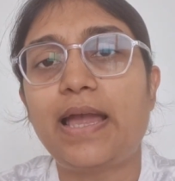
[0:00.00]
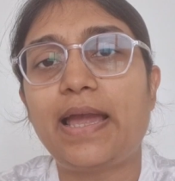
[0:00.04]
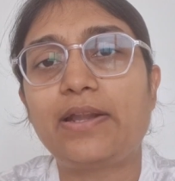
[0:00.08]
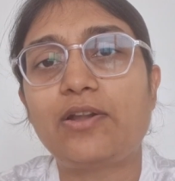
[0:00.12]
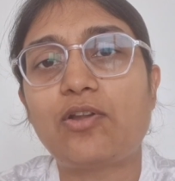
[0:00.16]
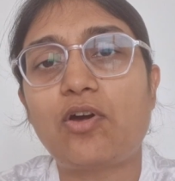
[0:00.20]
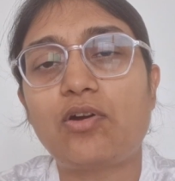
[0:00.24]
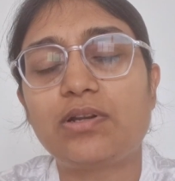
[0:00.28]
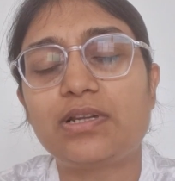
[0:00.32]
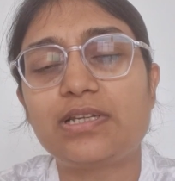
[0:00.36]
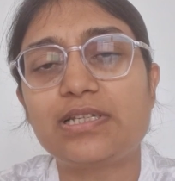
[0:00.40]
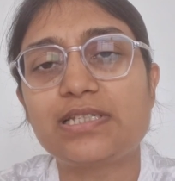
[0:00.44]

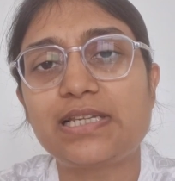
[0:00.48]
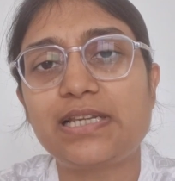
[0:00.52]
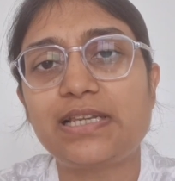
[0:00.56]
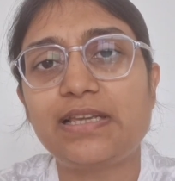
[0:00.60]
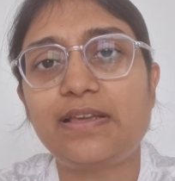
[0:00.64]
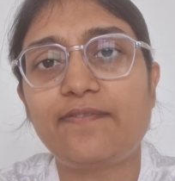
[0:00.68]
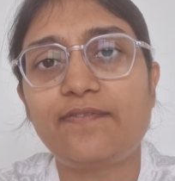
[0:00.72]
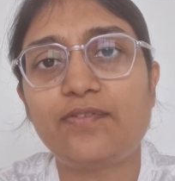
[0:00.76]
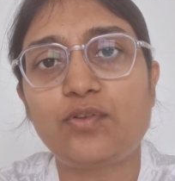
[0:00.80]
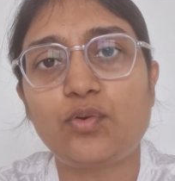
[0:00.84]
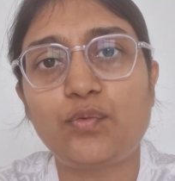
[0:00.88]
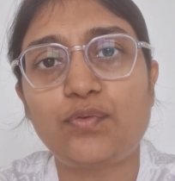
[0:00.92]
And
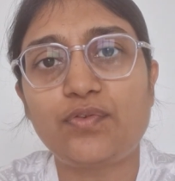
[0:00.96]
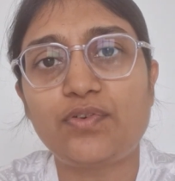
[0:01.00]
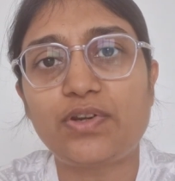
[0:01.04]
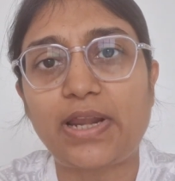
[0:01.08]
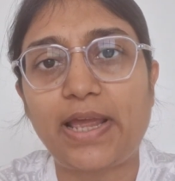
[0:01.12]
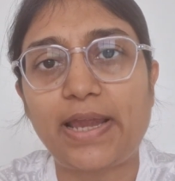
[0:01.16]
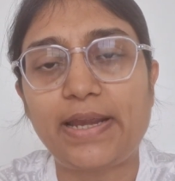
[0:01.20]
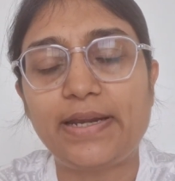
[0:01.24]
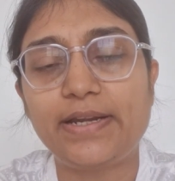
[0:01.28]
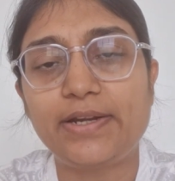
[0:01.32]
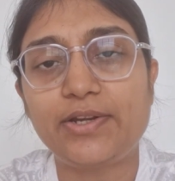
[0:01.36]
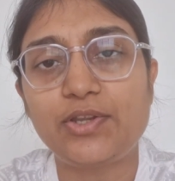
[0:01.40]
honestly, if you've
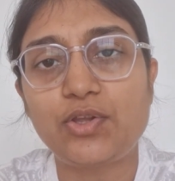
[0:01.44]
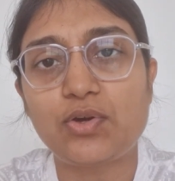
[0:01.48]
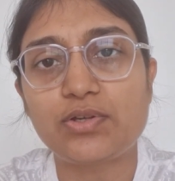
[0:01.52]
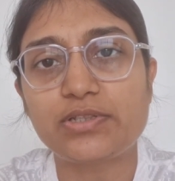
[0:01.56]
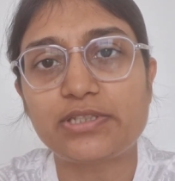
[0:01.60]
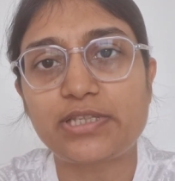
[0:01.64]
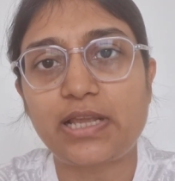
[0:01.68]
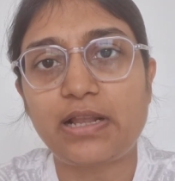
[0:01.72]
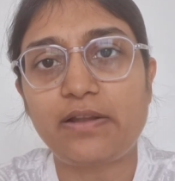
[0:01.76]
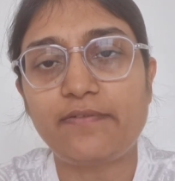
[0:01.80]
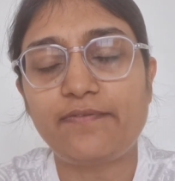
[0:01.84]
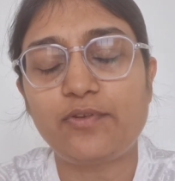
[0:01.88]
tried it
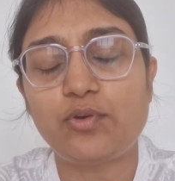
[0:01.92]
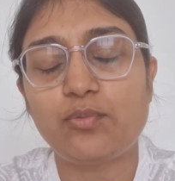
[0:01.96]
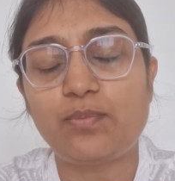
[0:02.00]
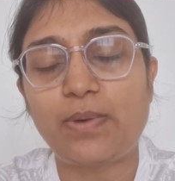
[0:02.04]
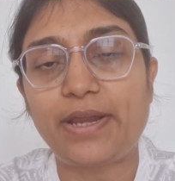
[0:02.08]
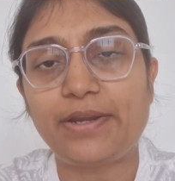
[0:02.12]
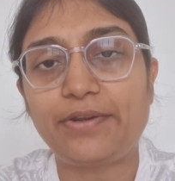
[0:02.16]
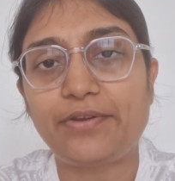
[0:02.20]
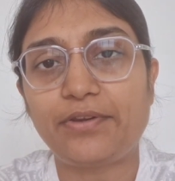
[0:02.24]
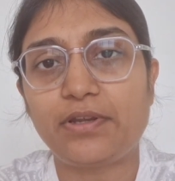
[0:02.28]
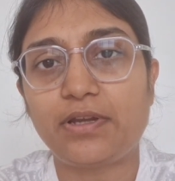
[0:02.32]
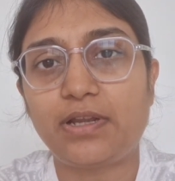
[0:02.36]
yourself, you
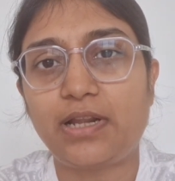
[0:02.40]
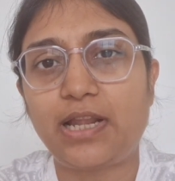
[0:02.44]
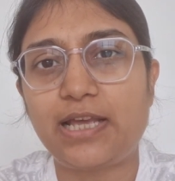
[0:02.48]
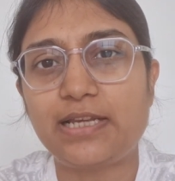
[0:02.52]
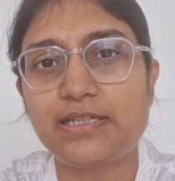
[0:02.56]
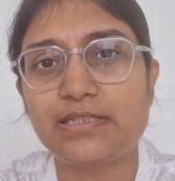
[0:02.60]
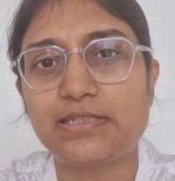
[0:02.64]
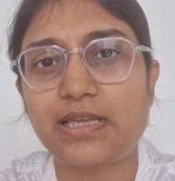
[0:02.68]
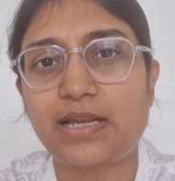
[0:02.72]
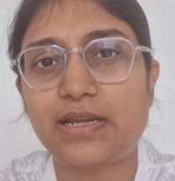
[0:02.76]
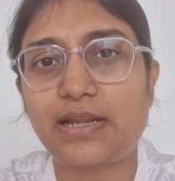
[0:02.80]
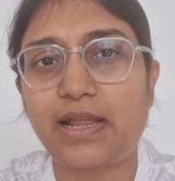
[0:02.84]
might
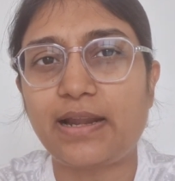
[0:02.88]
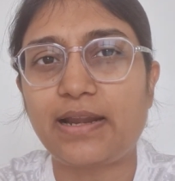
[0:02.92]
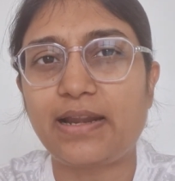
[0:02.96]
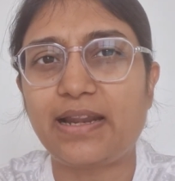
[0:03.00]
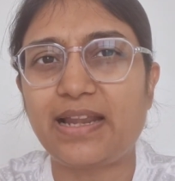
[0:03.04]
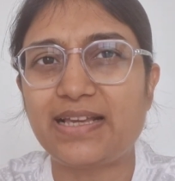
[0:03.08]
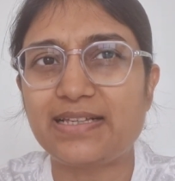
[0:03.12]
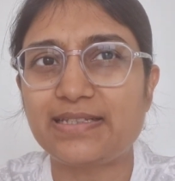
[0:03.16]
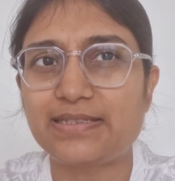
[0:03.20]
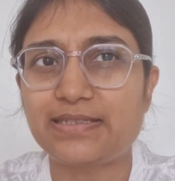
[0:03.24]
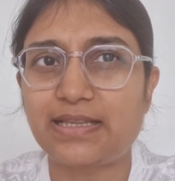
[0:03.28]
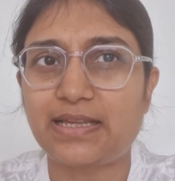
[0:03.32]
realize that
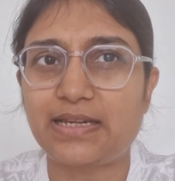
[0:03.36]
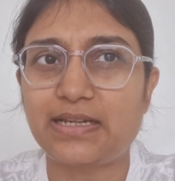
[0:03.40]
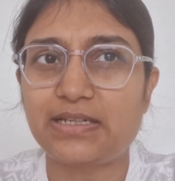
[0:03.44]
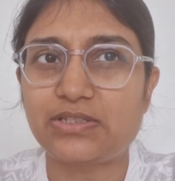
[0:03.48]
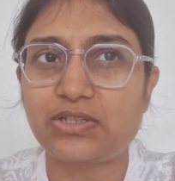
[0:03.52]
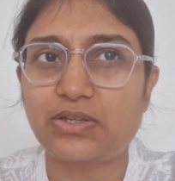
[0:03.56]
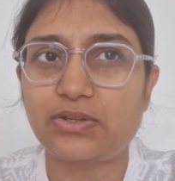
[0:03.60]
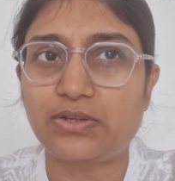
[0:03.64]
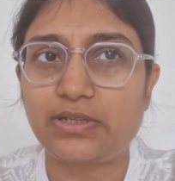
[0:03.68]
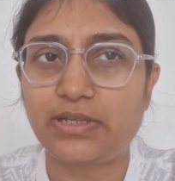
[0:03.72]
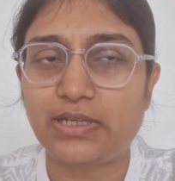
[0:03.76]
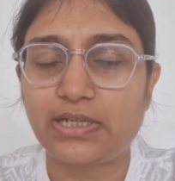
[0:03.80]
unless there
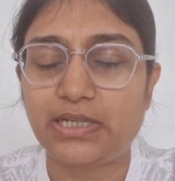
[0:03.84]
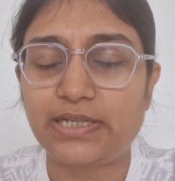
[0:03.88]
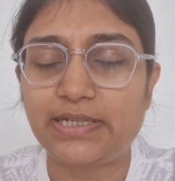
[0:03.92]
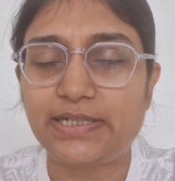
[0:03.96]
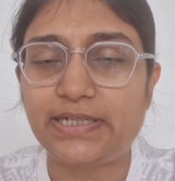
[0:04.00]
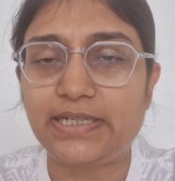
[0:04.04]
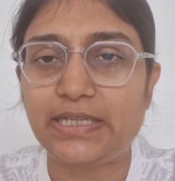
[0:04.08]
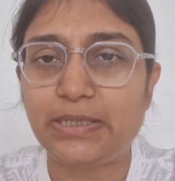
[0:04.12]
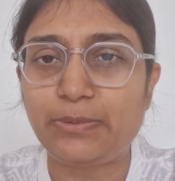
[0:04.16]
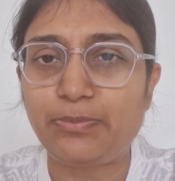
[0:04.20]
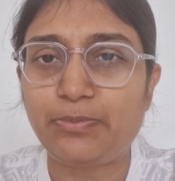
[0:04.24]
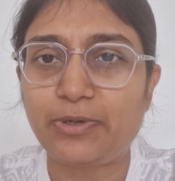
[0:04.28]
is a
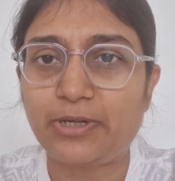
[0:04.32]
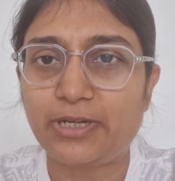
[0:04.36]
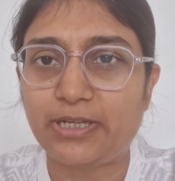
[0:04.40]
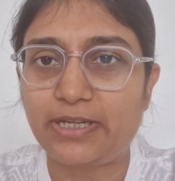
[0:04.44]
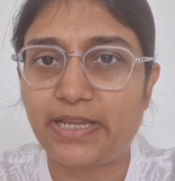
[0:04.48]
really deep